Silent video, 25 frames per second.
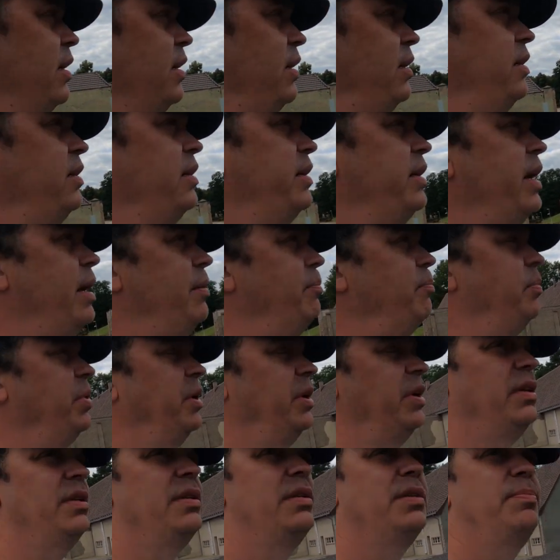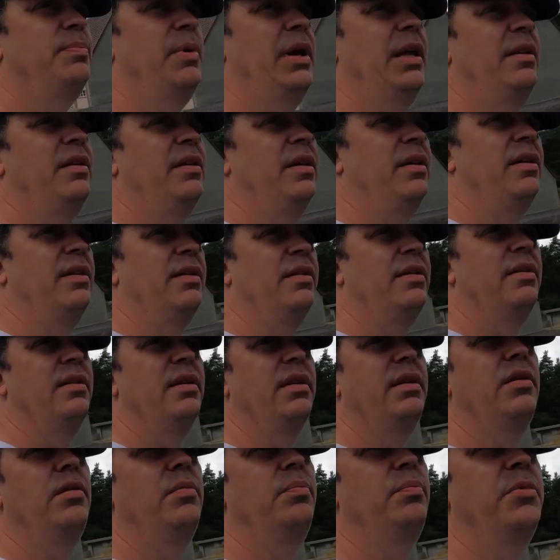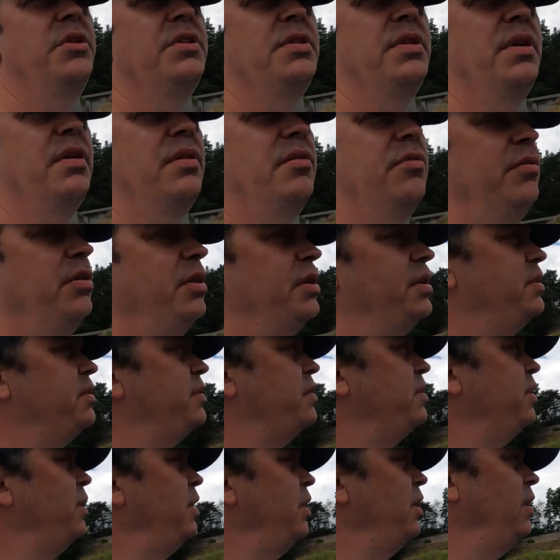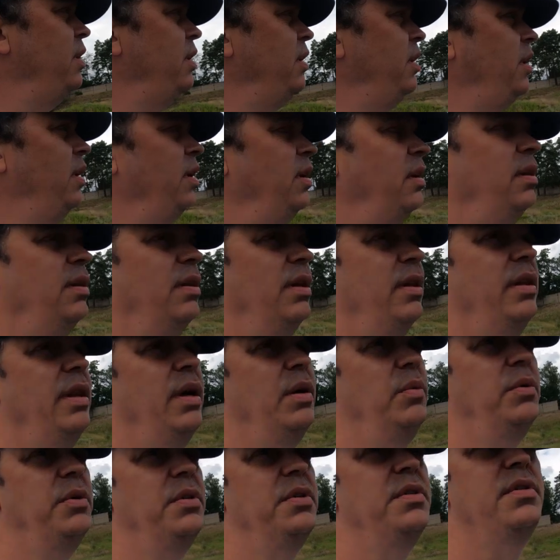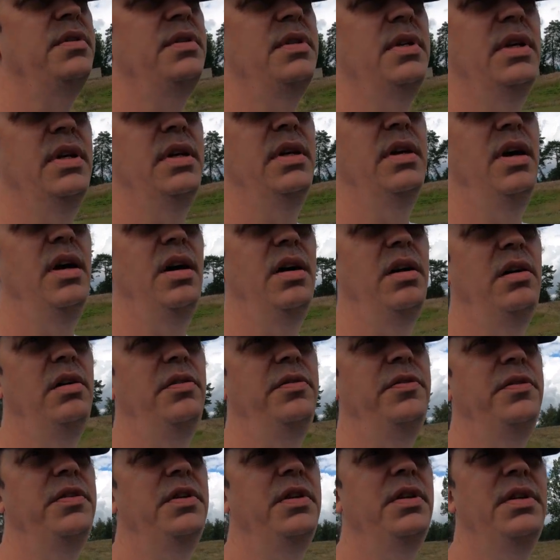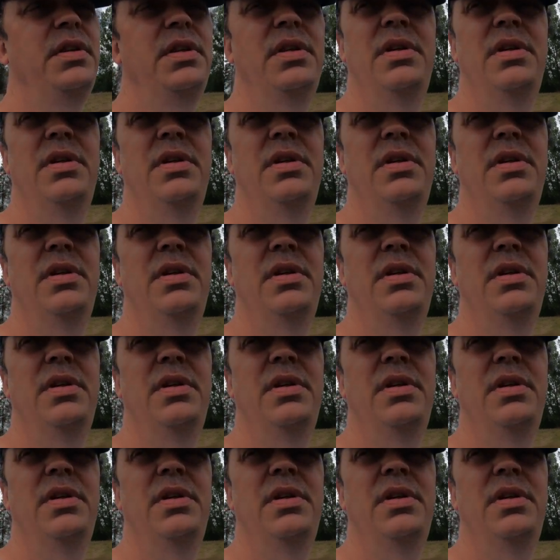uh, camp expanded and the numbers increased and that was uh, halved.